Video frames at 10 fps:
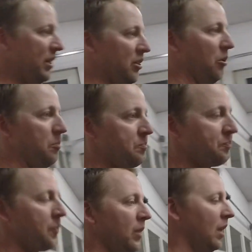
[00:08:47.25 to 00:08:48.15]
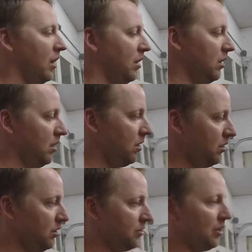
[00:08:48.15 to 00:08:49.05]
go.
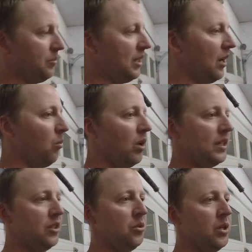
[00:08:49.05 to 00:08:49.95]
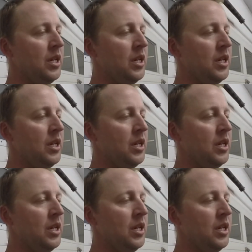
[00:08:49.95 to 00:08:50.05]
Something I want to